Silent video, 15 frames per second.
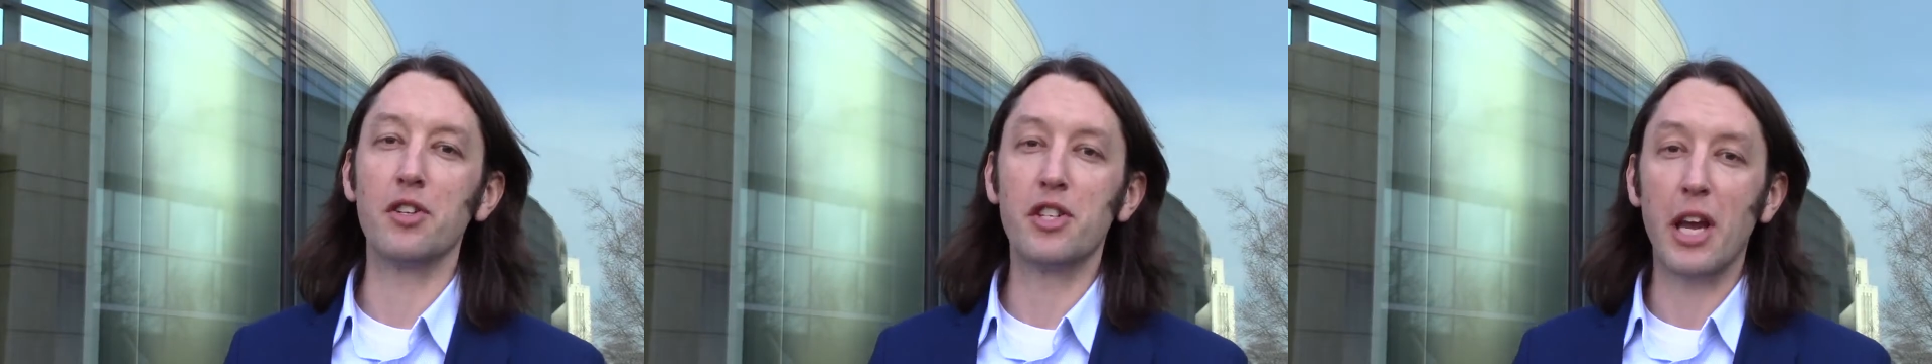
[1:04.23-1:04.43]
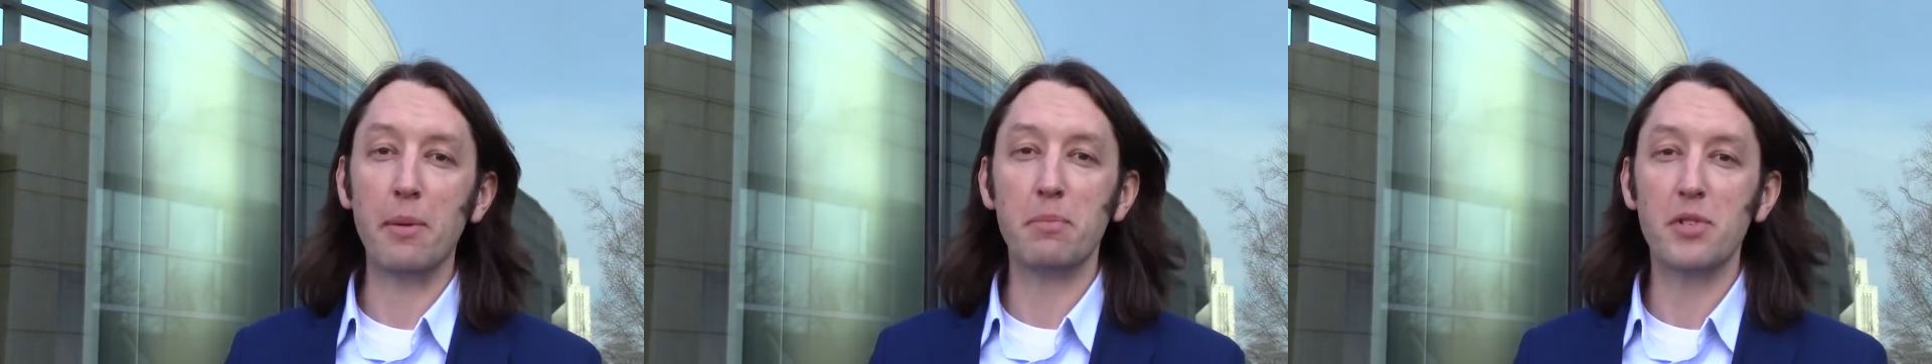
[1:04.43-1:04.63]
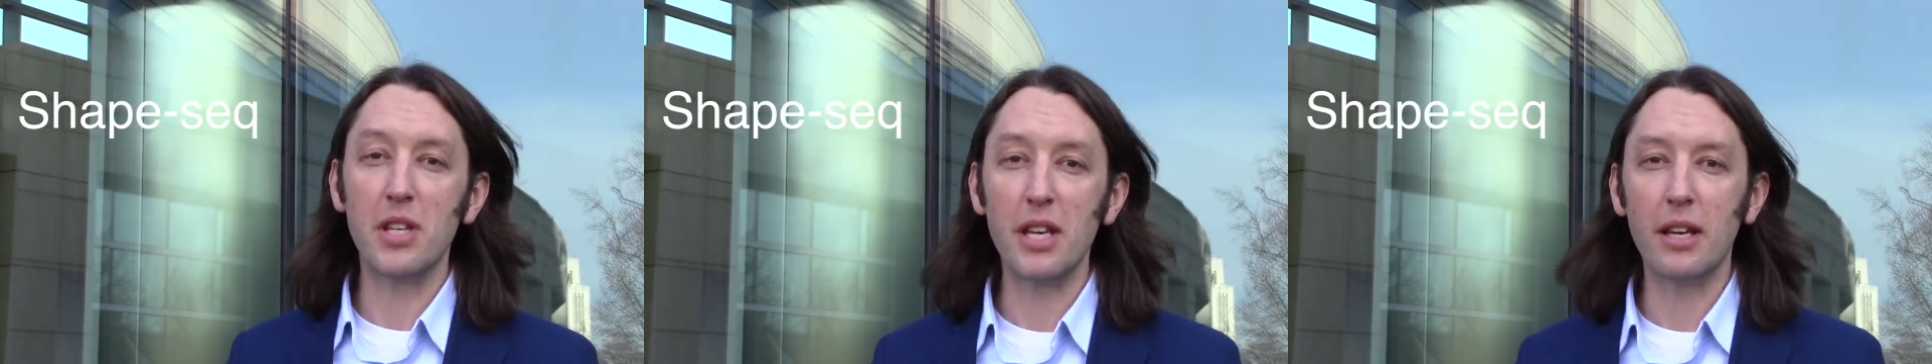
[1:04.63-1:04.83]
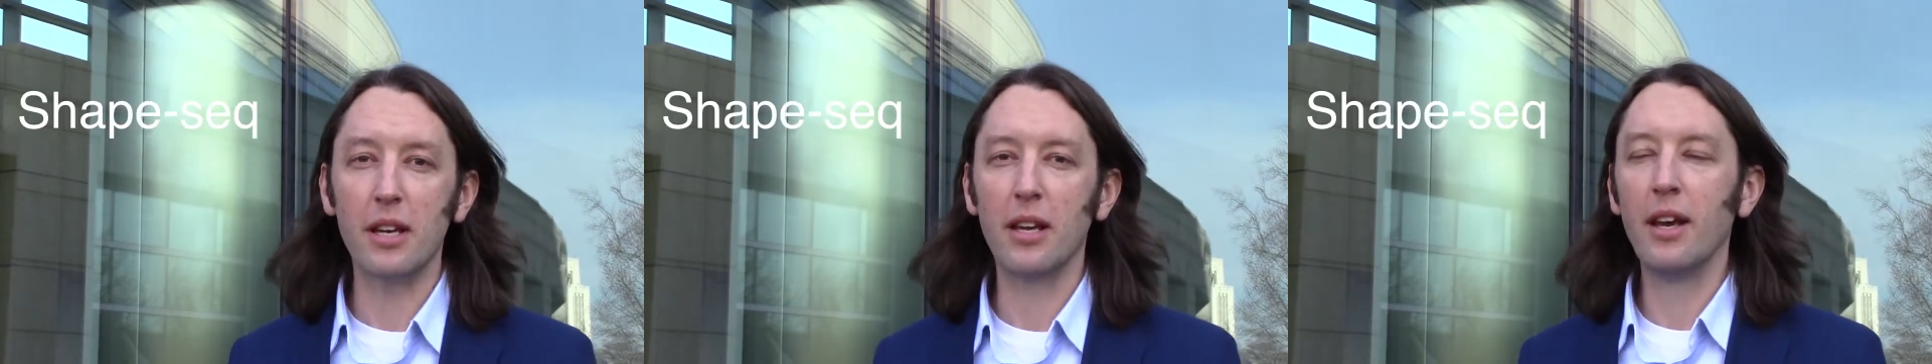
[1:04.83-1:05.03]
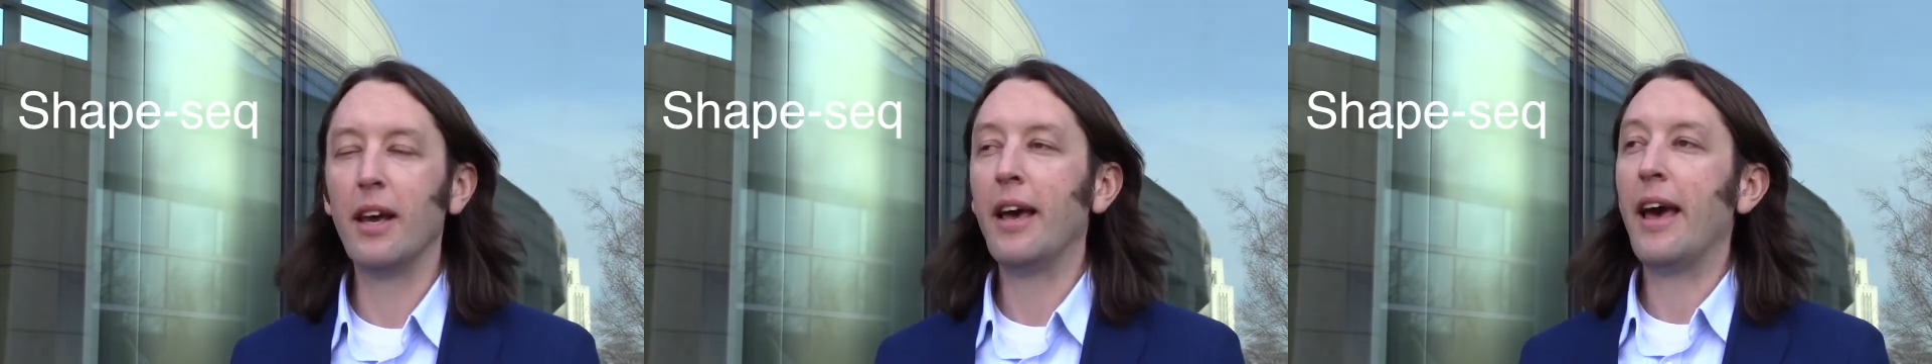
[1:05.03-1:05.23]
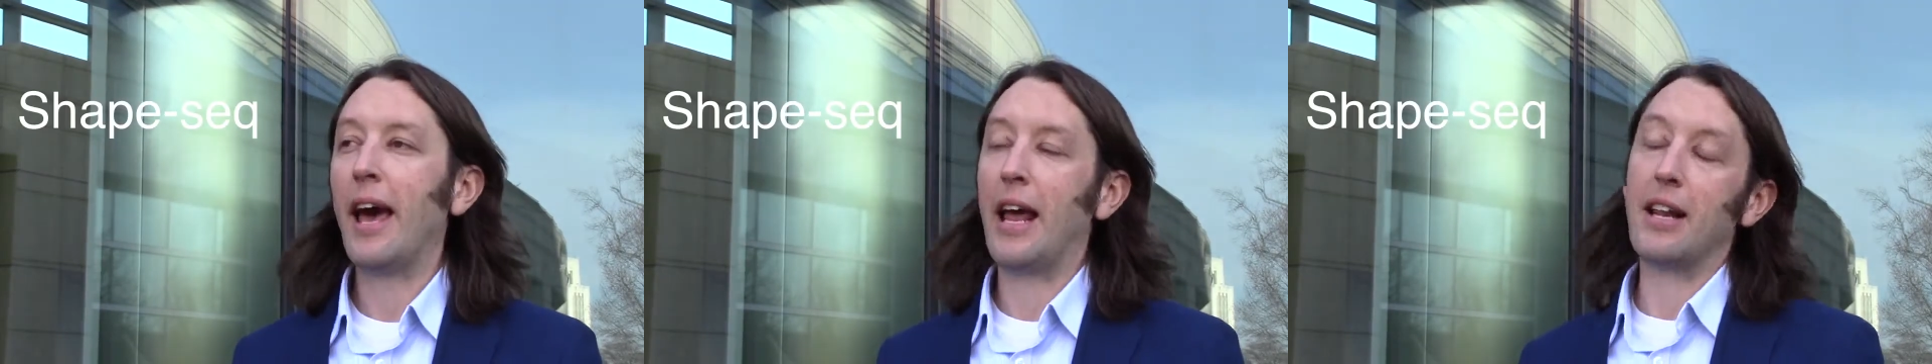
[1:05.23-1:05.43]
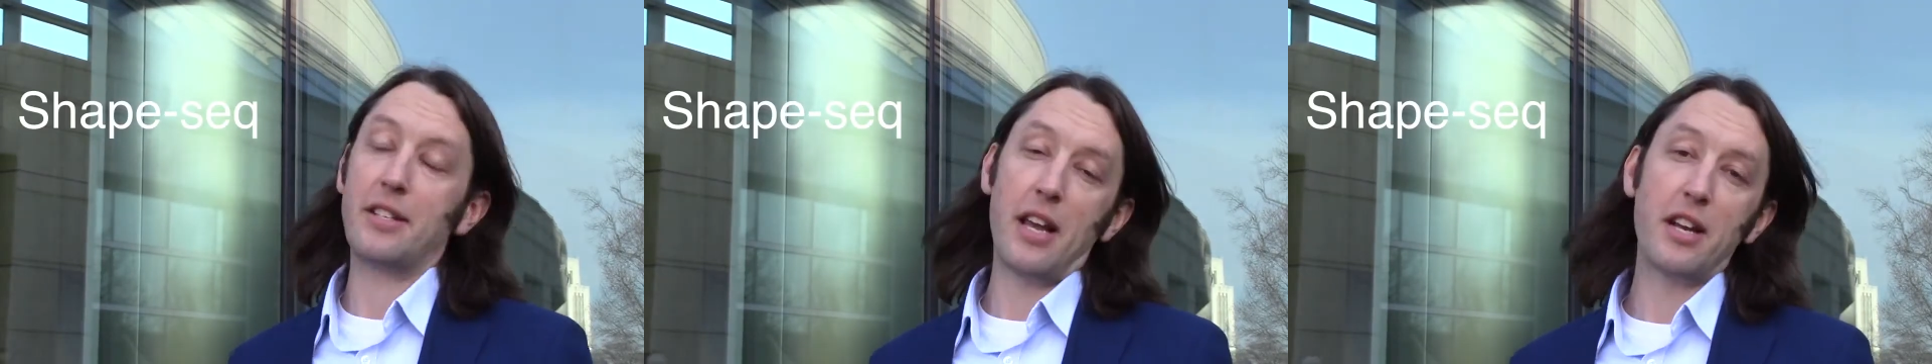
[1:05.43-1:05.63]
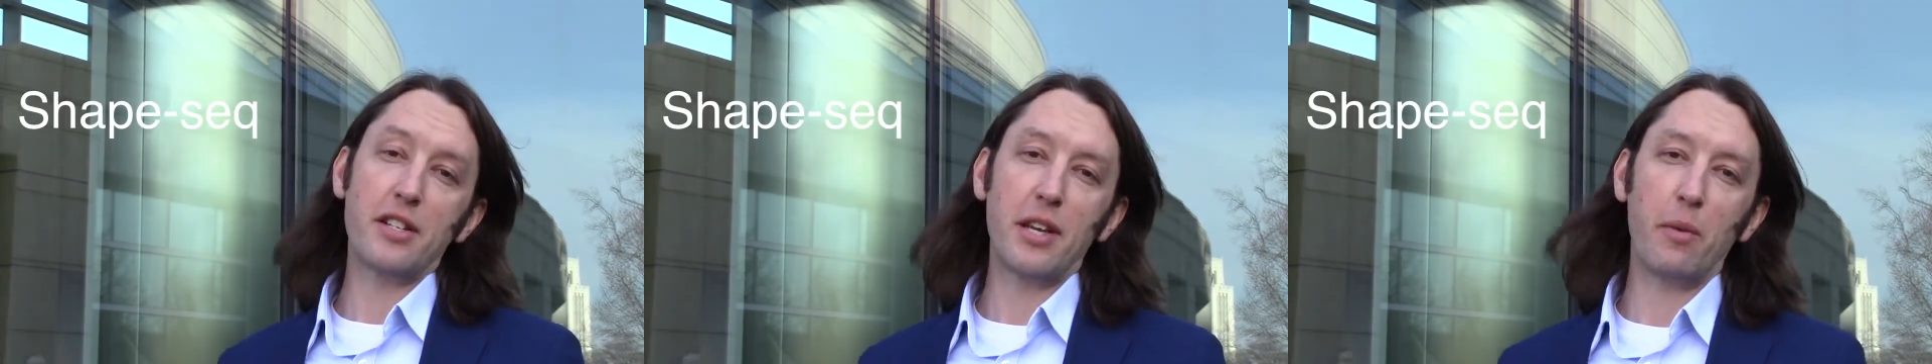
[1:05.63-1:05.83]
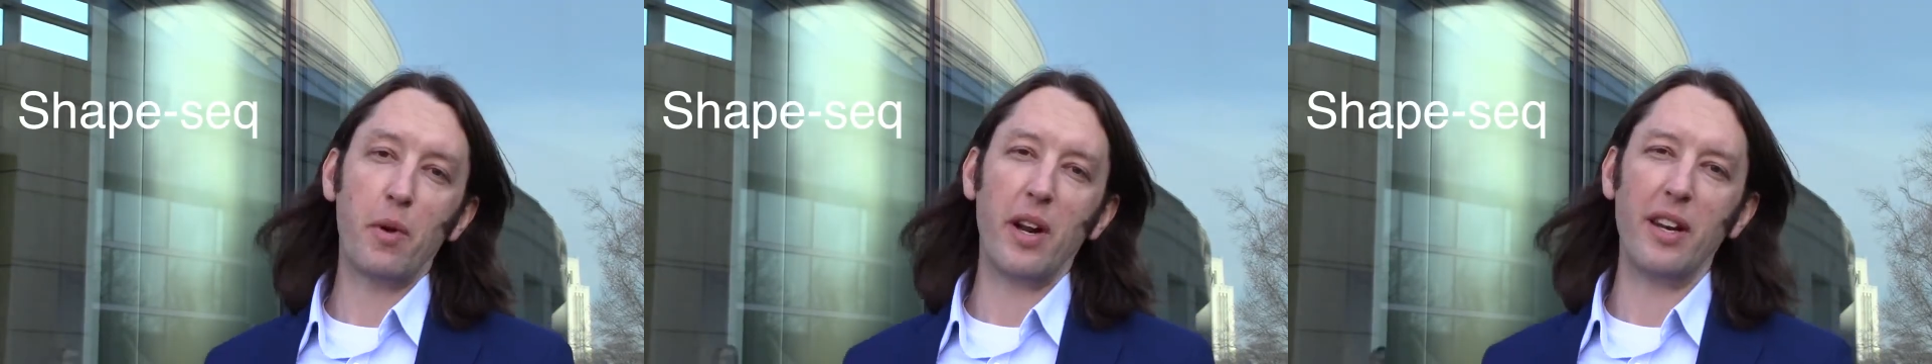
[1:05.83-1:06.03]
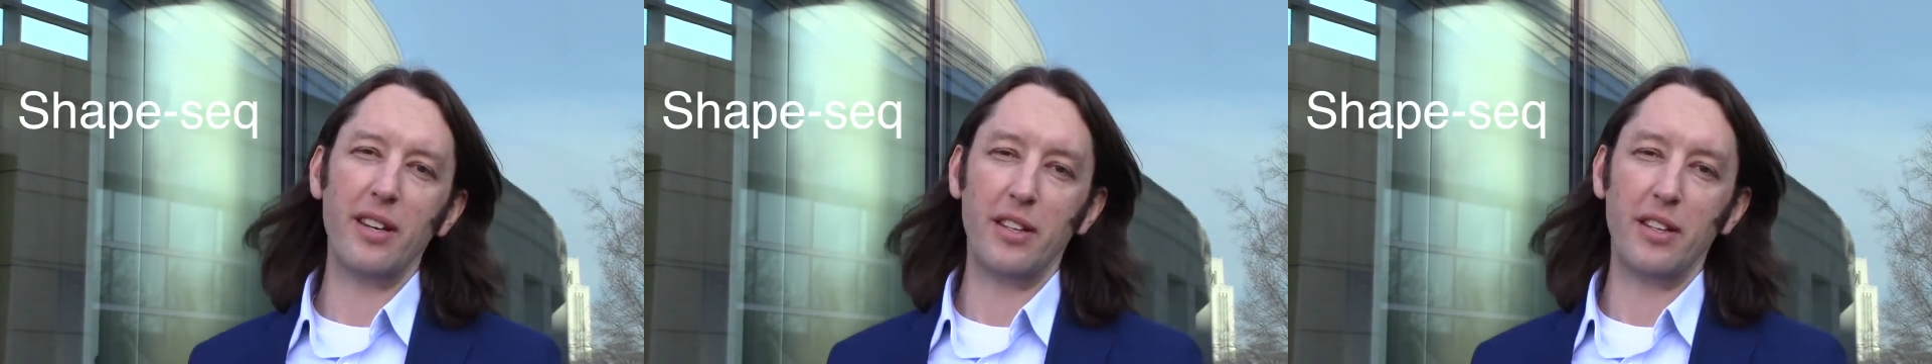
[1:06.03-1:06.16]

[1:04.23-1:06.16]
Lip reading: ShapeSeq. And essentially what it